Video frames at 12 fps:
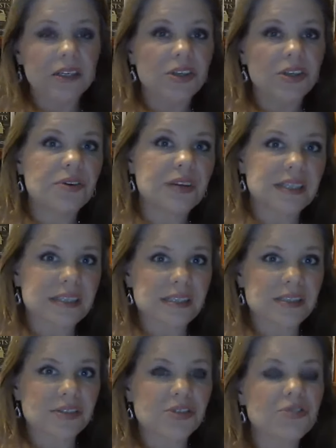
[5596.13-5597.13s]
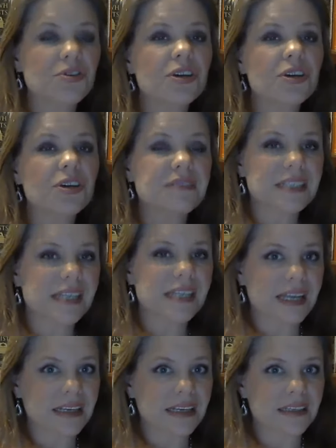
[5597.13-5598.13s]
you could have
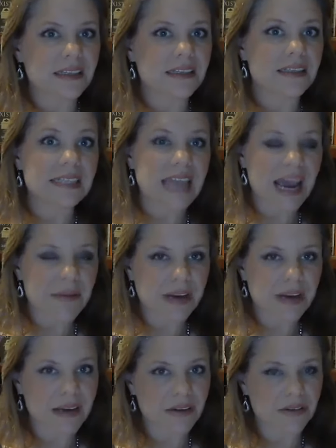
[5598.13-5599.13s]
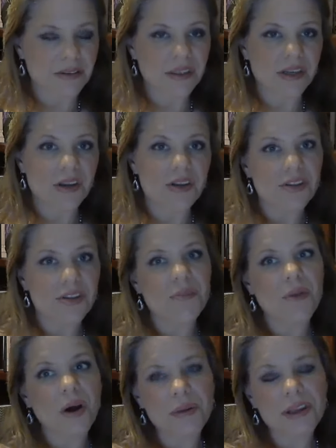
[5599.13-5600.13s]
seen the tabernacle. The
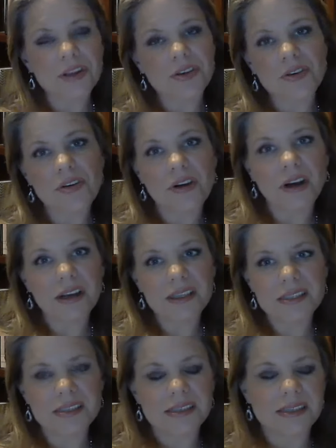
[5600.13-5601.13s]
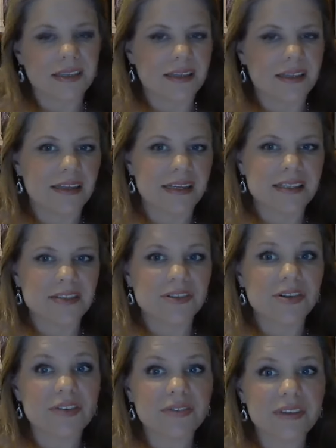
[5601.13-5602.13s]
moment you crossed this
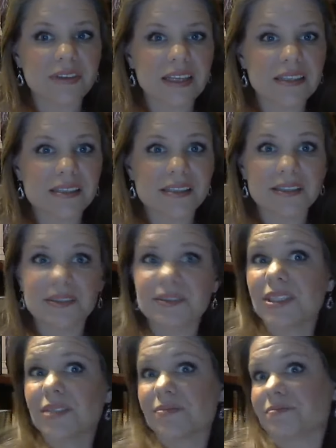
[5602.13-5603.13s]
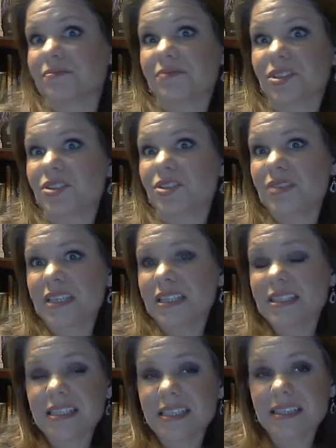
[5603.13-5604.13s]
little fence, you
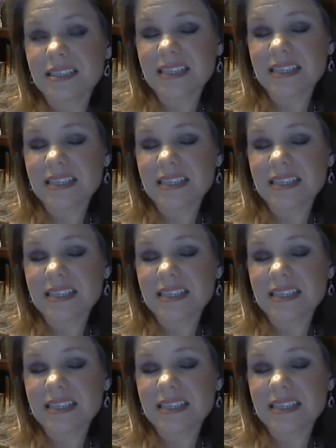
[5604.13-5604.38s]
didn't see the